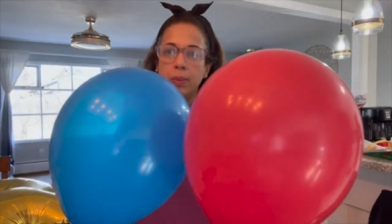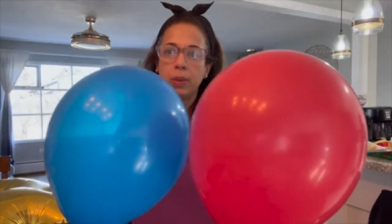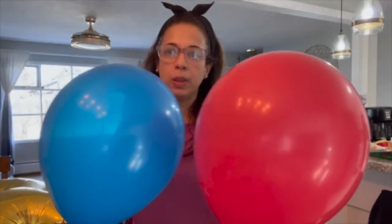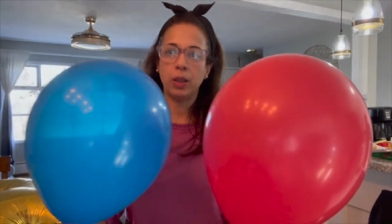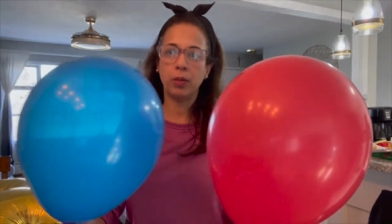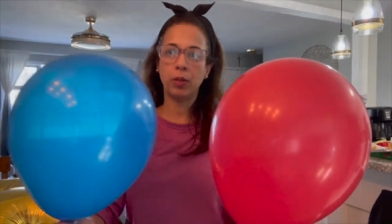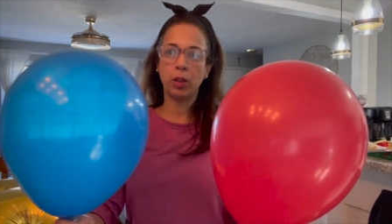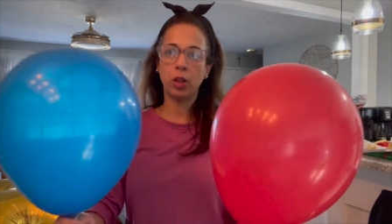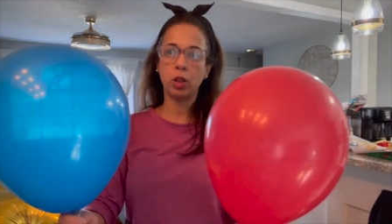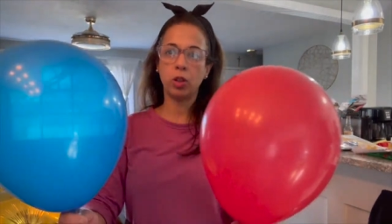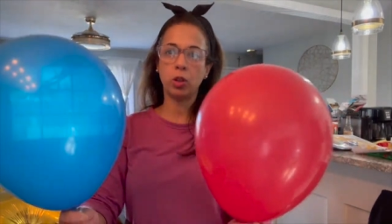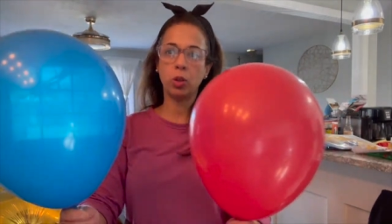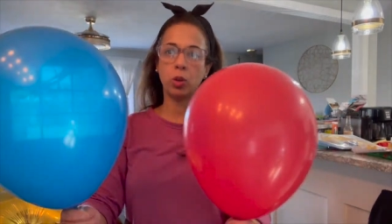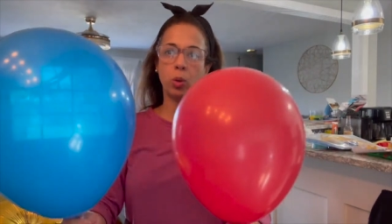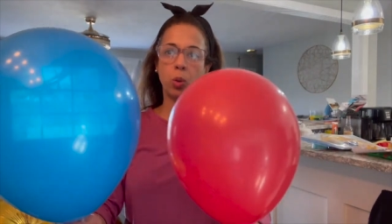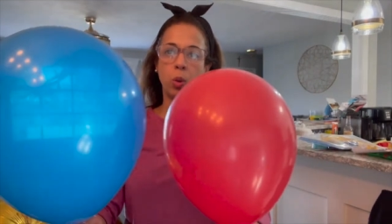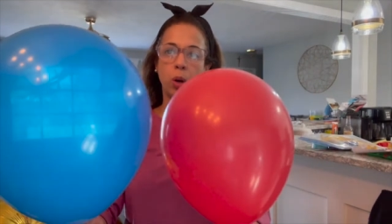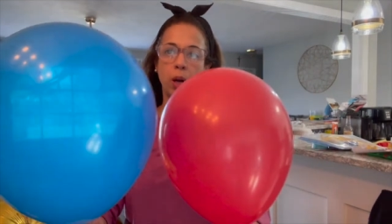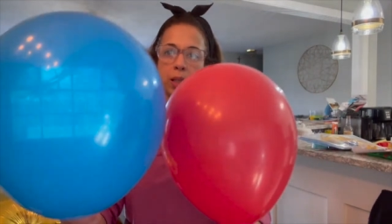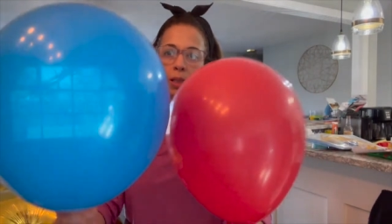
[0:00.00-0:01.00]
If you're going to do
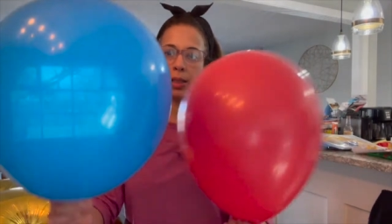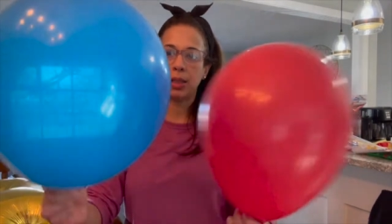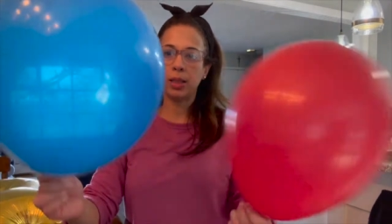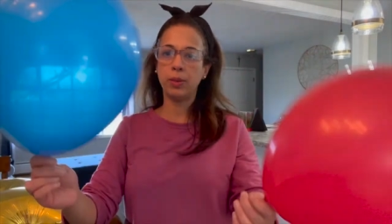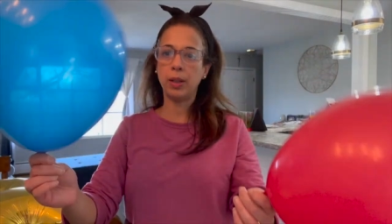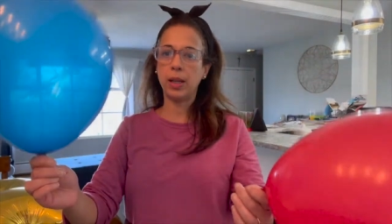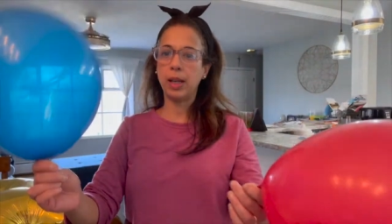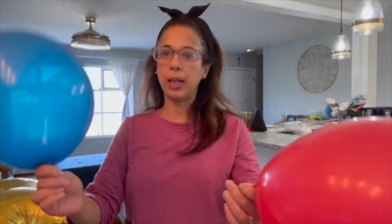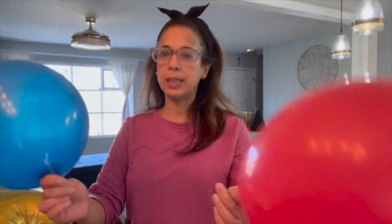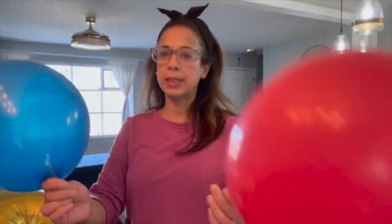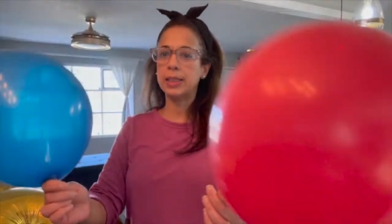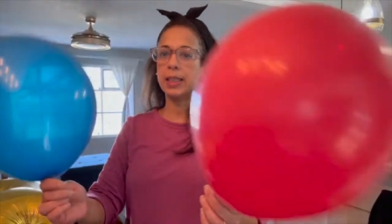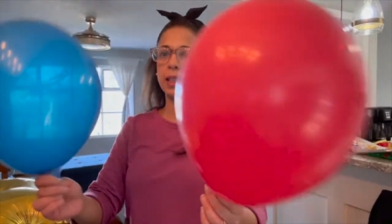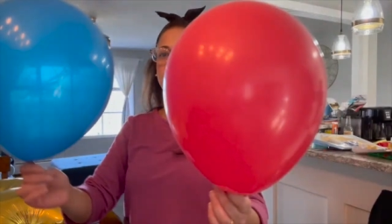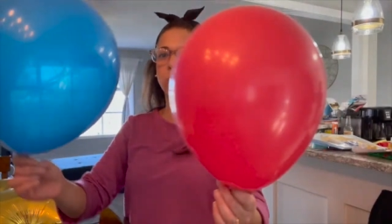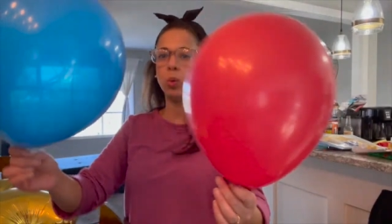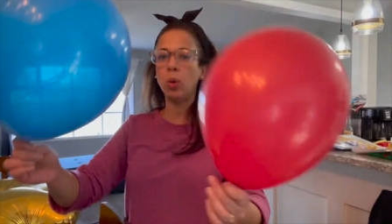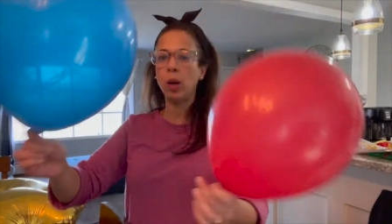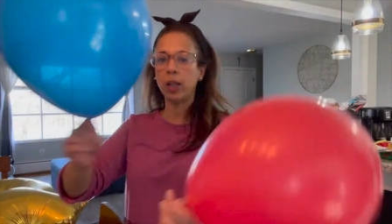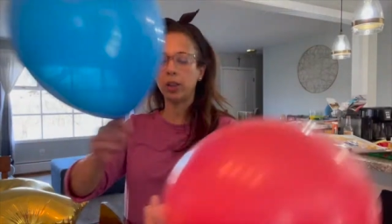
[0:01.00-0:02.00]
quad, si van a
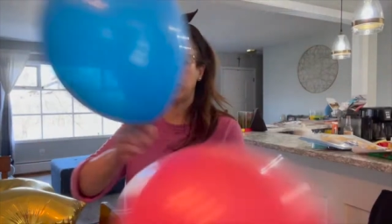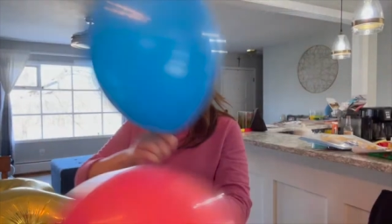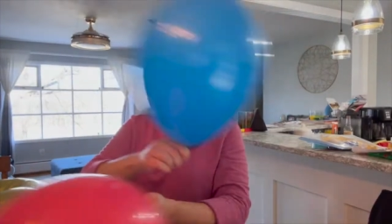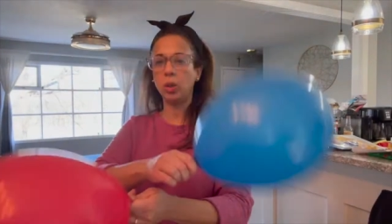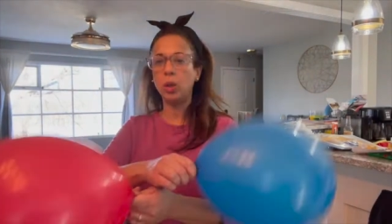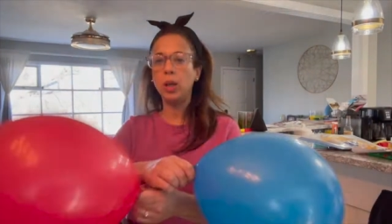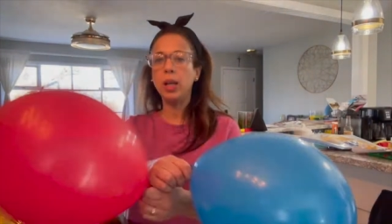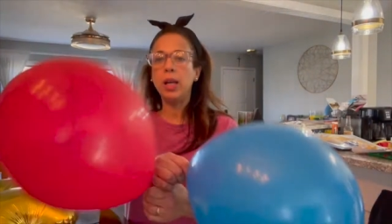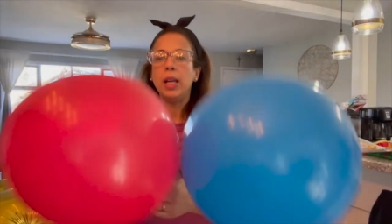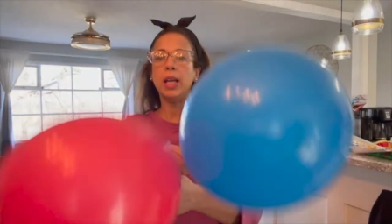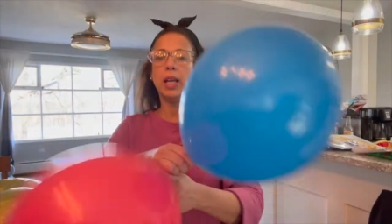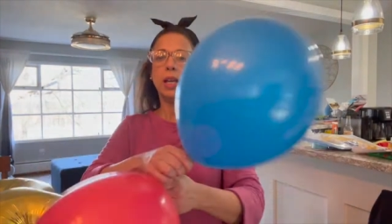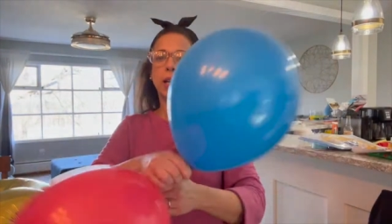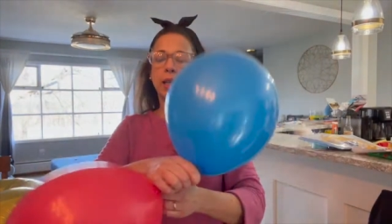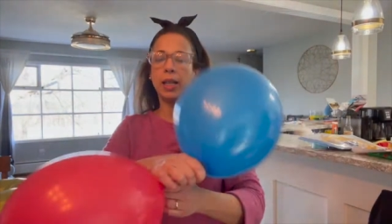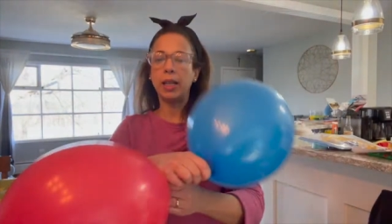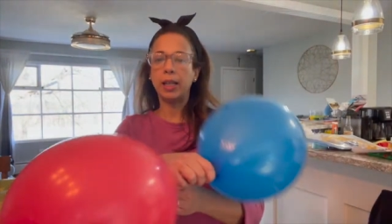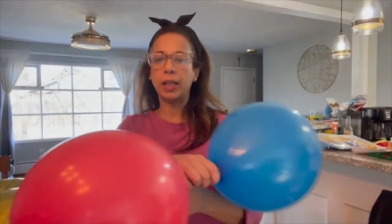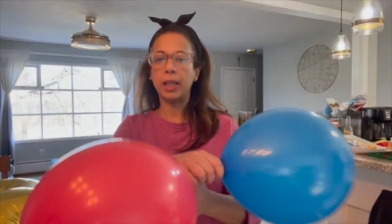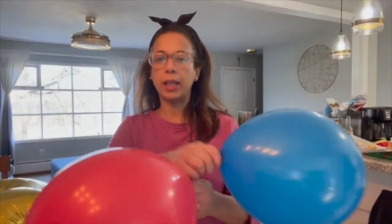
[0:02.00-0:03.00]
hacer cuatro y
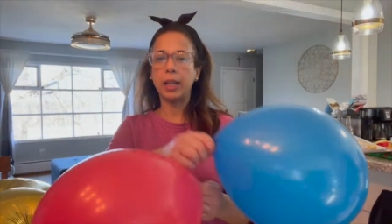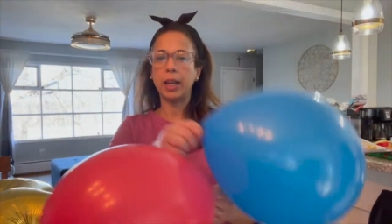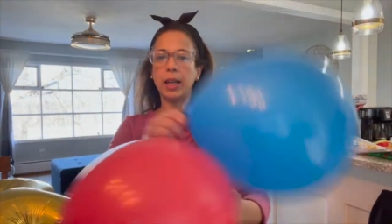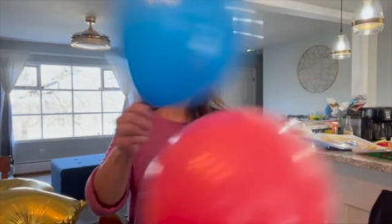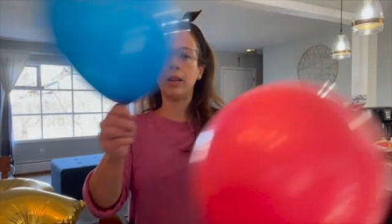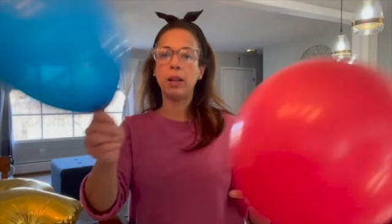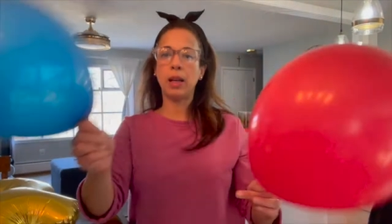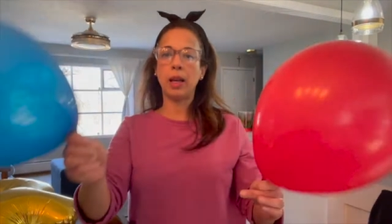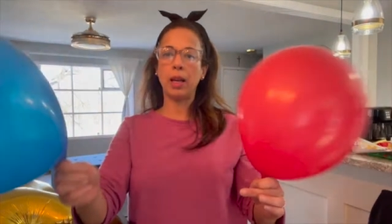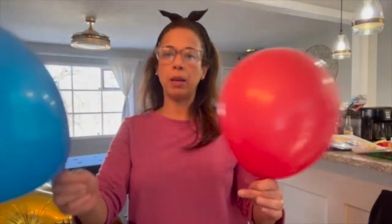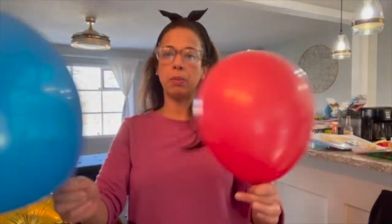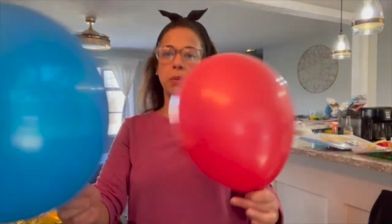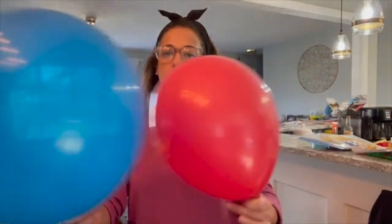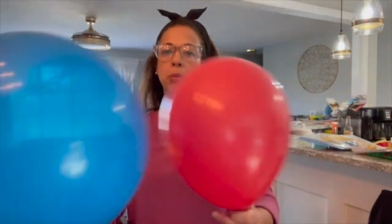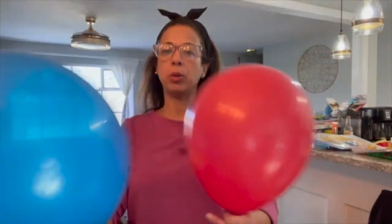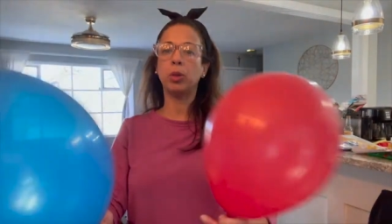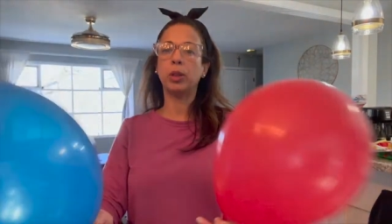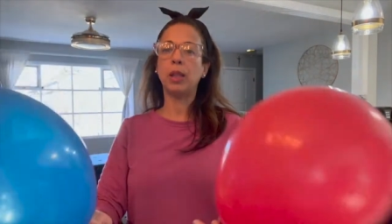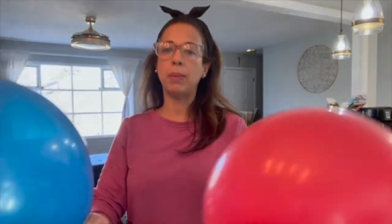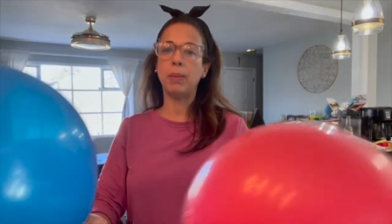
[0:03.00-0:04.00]
la quieren en el
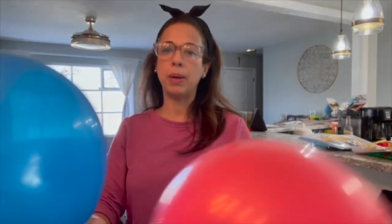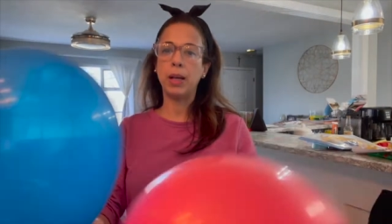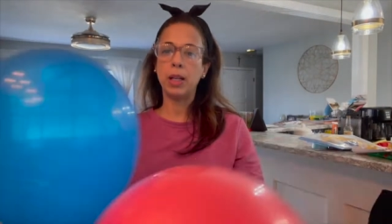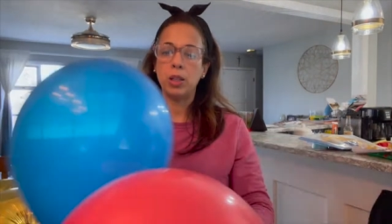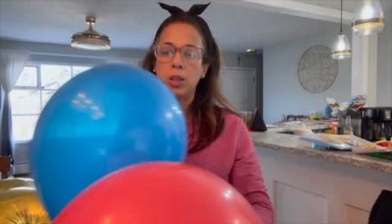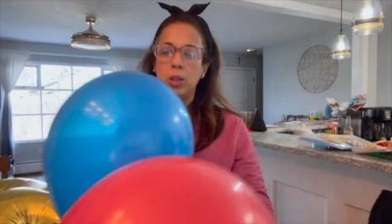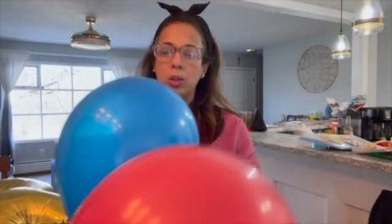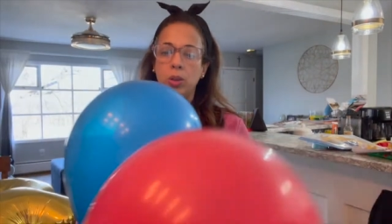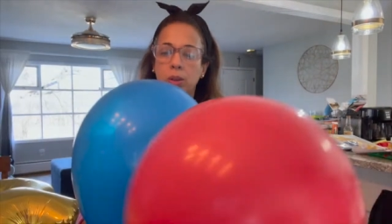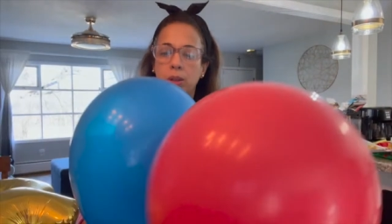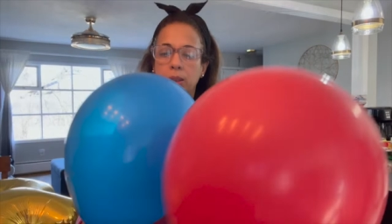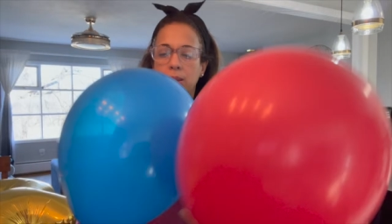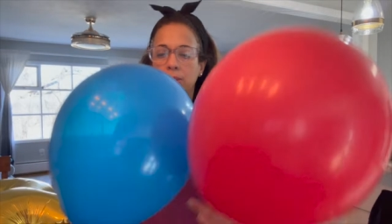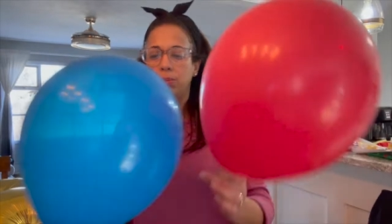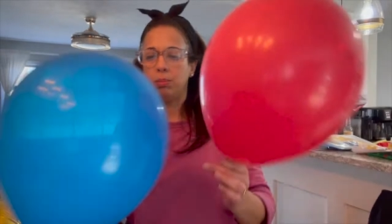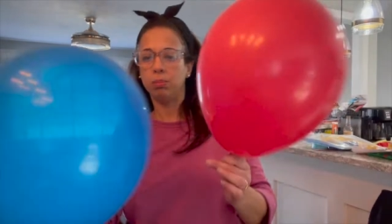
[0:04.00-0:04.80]
mismo tamaño,